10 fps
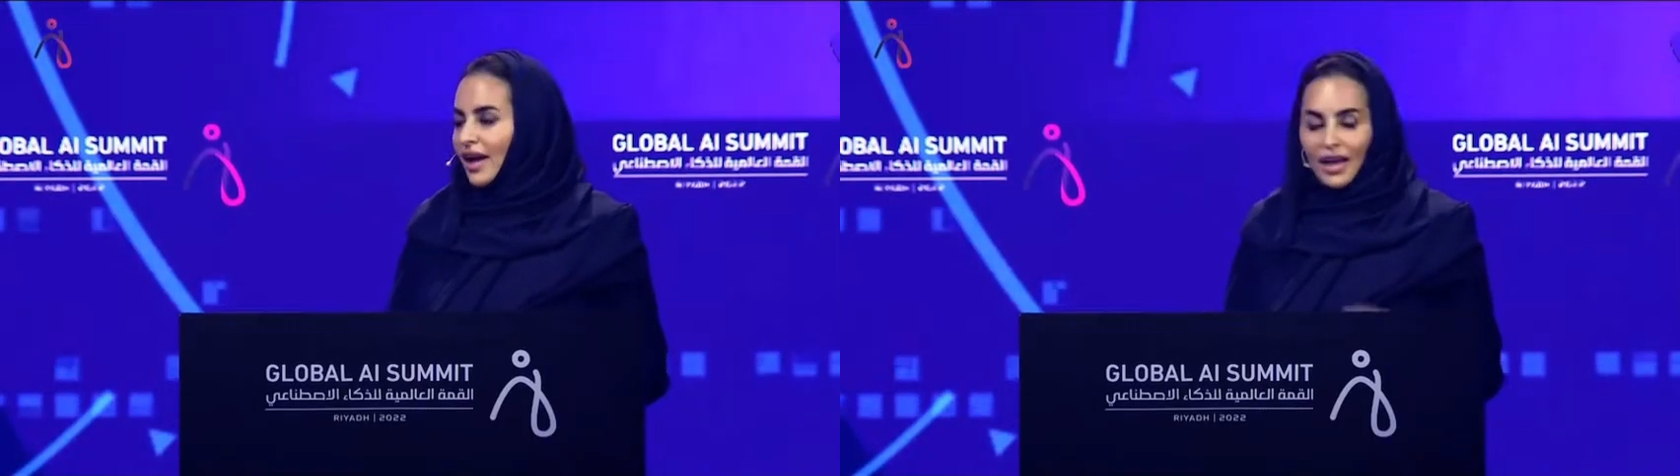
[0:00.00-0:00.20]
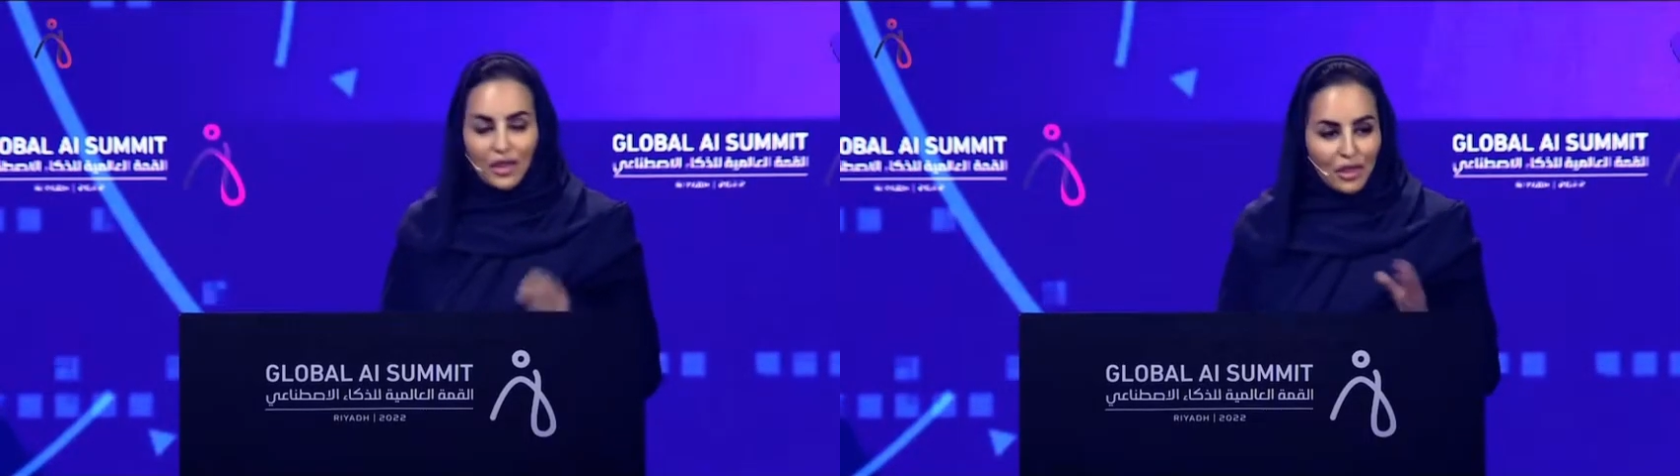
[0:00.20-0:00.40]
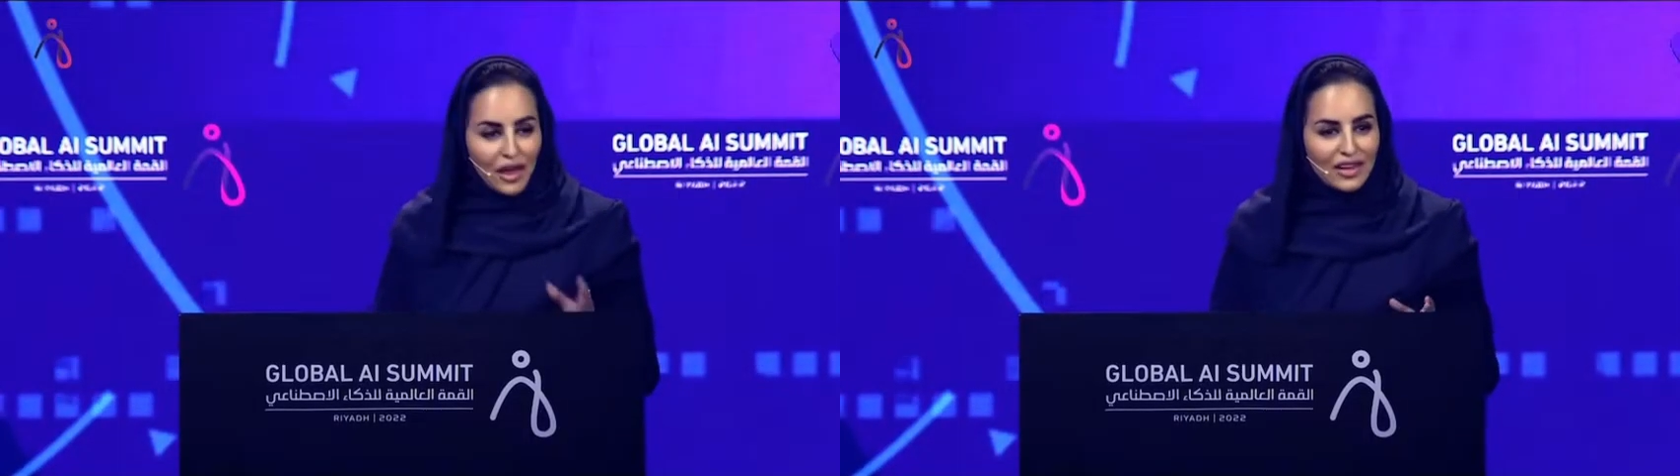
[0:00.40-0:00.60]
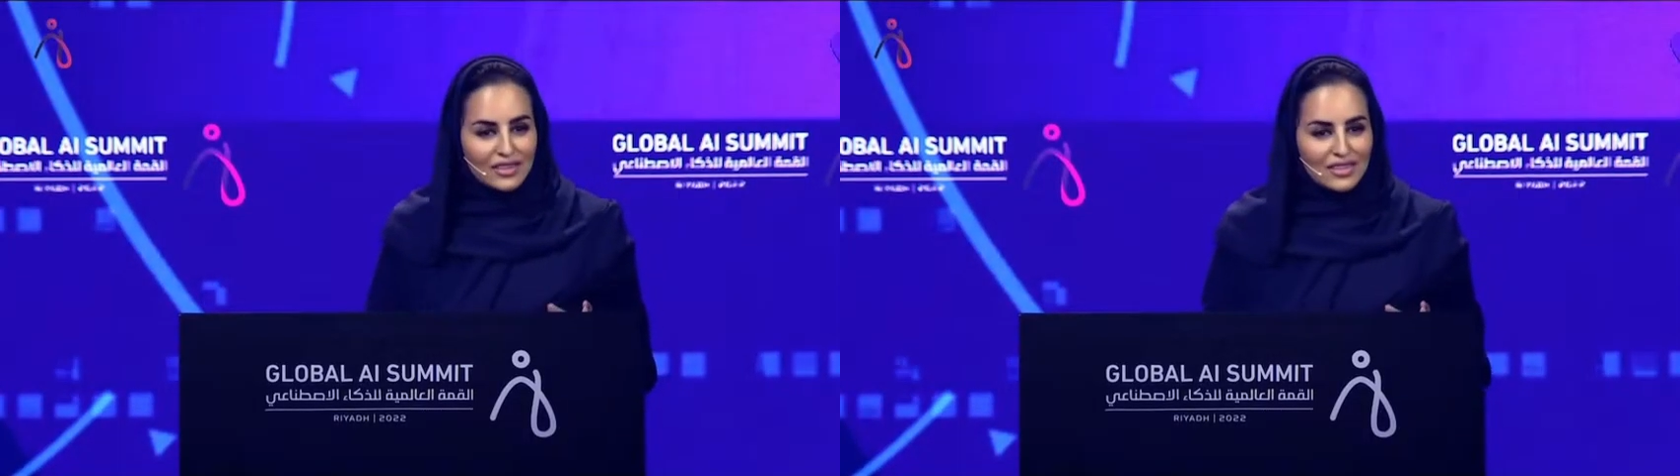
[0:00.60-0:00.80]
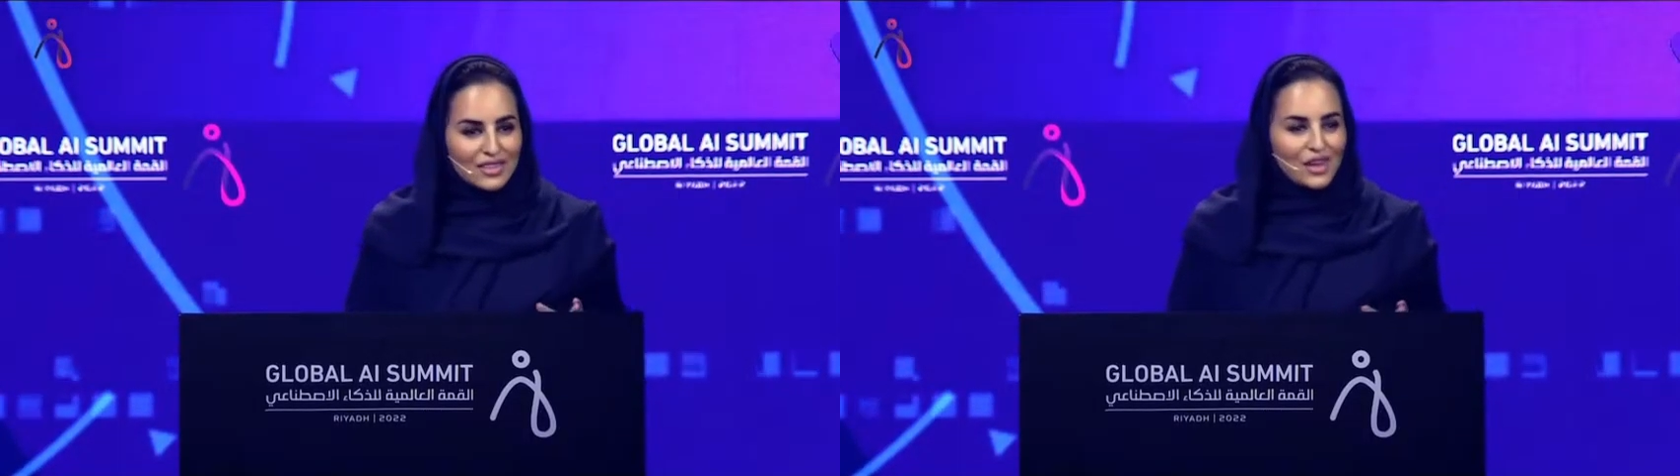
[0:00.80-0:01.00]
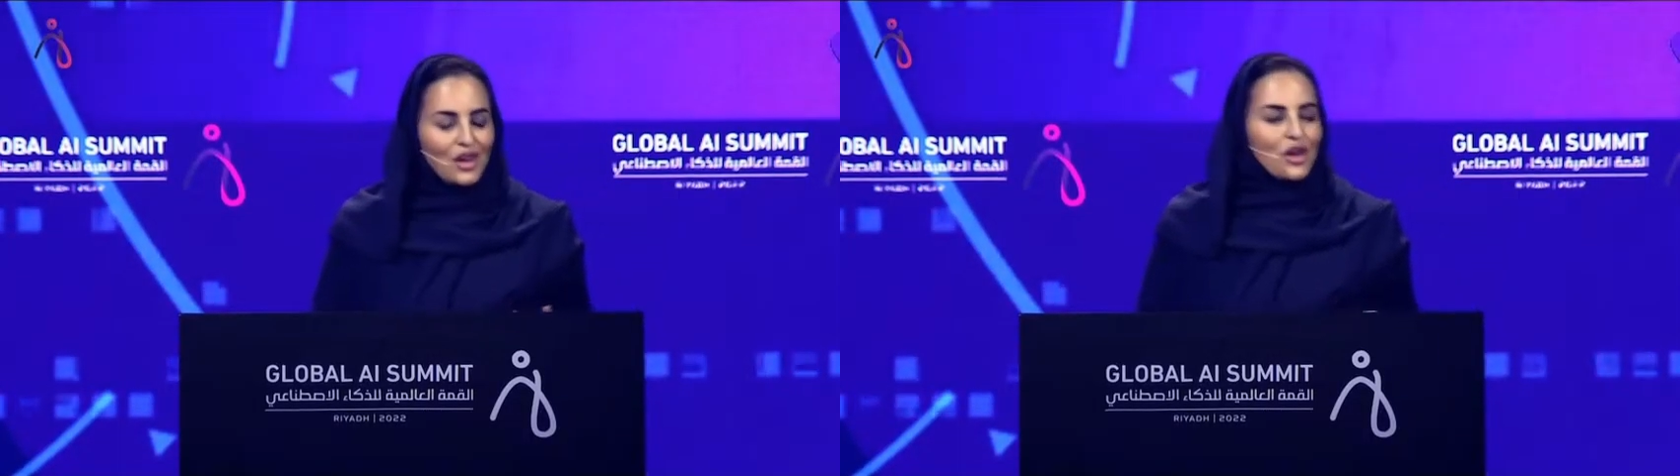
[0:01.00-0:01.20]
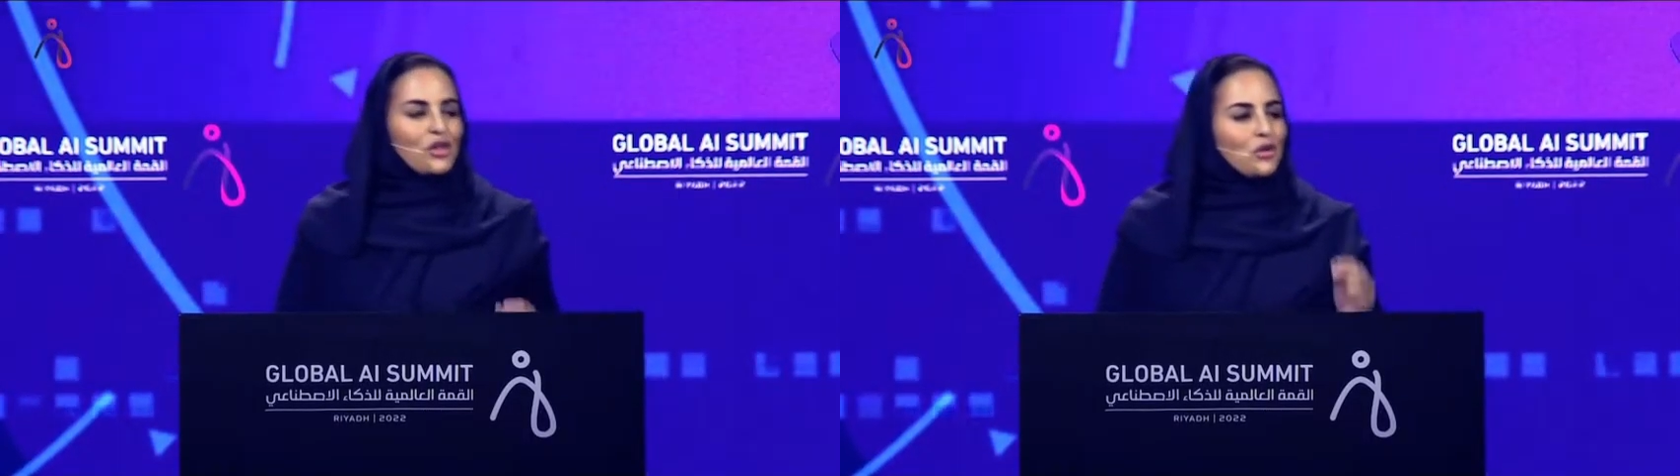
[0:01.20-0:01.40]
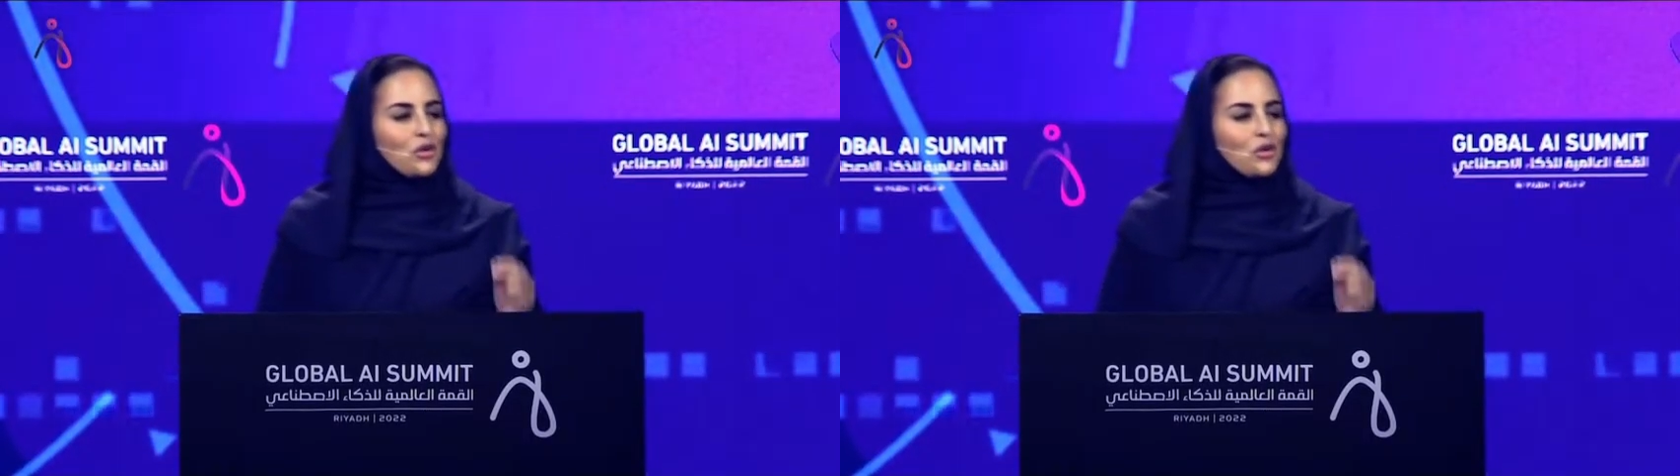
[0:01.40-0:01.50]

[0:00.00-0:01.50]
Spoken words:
And that's through